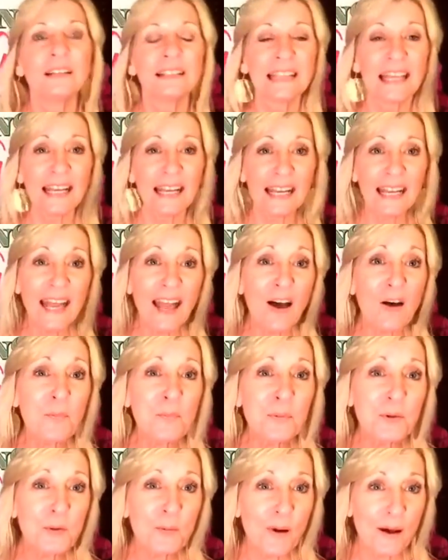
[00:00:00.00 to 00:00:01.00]
Can I
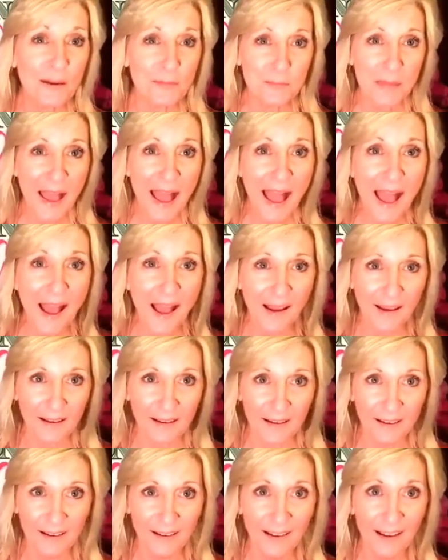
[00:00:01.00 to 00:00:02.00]
help you
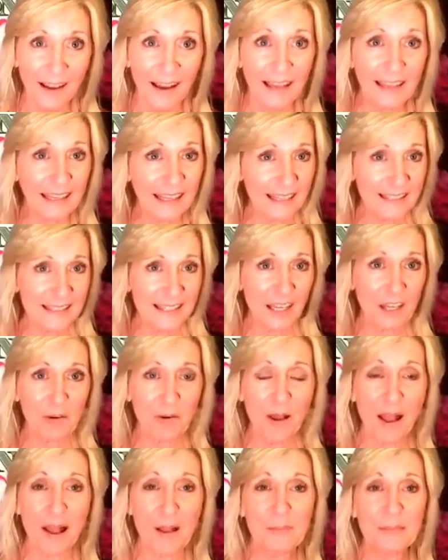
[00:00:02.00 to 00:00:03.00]
unpack? I can't tell
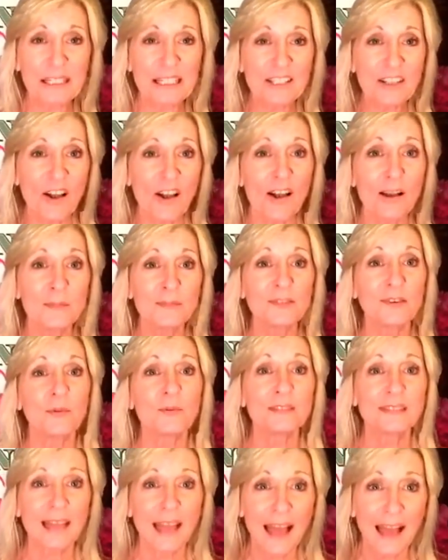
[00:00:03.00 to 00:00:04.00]
you how many times I
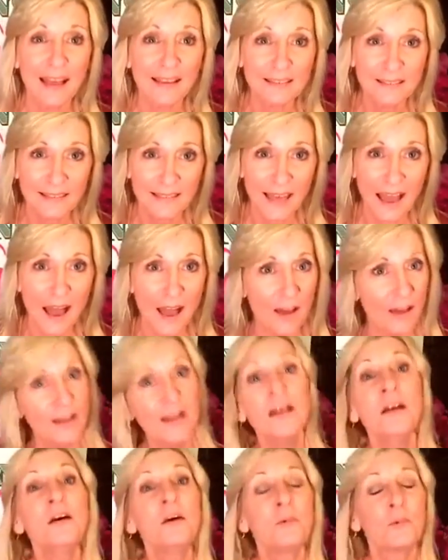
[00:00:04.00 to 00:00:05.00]
was asked that
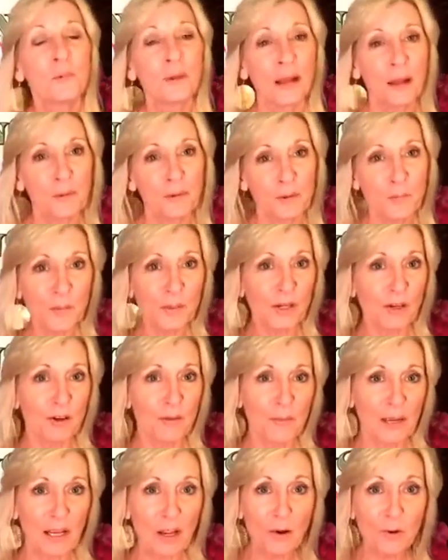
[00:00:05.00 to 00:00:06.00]
when I would appear
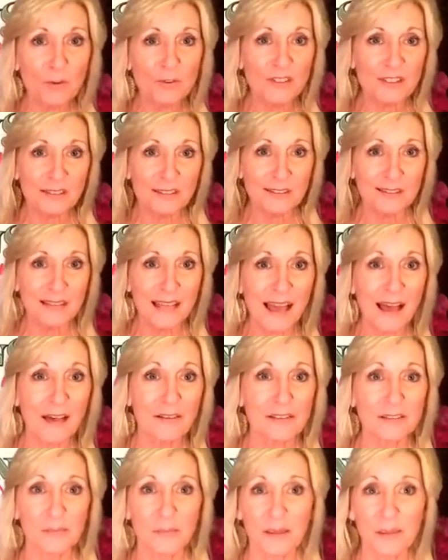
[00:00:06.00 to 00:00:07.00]
at my hostess's
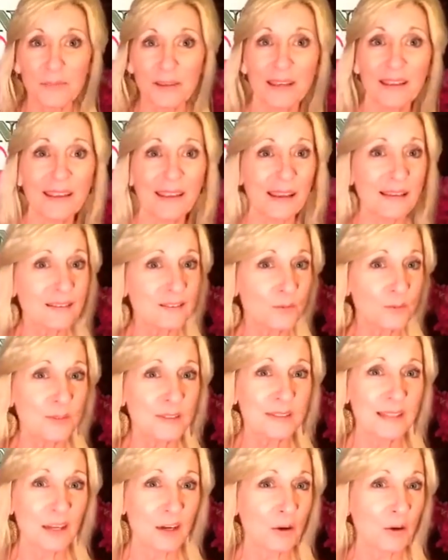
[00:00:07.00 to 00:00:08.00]
house. Maybe a guest was
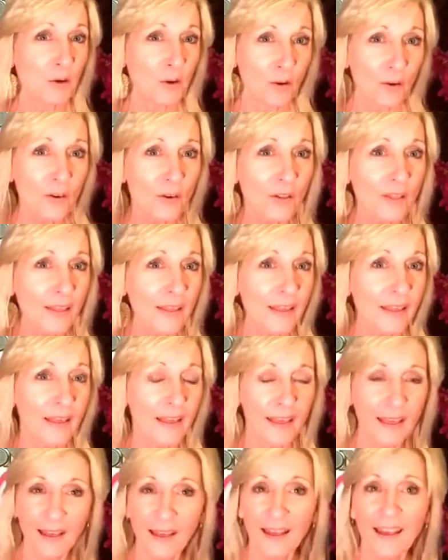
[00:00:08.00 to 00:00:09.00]
there
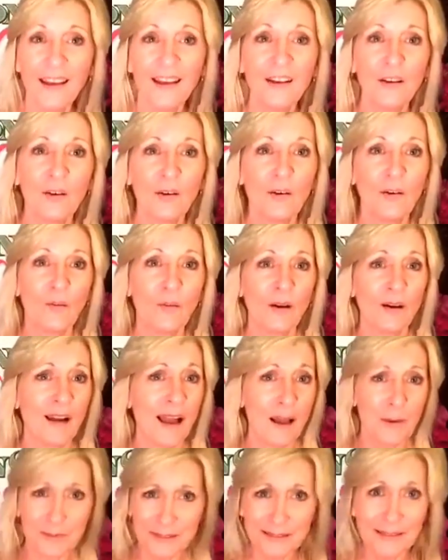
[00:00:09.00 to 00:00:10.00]
early, or
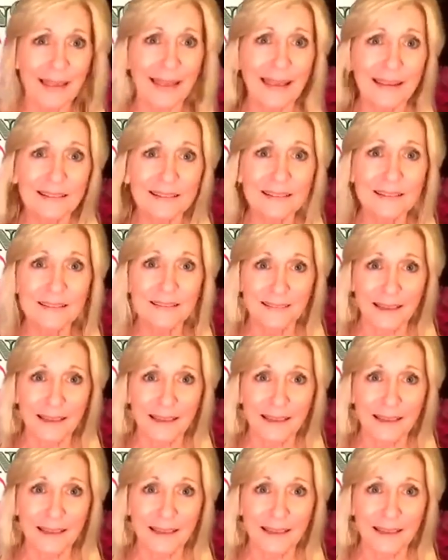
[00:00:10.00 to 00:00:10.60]
I was late.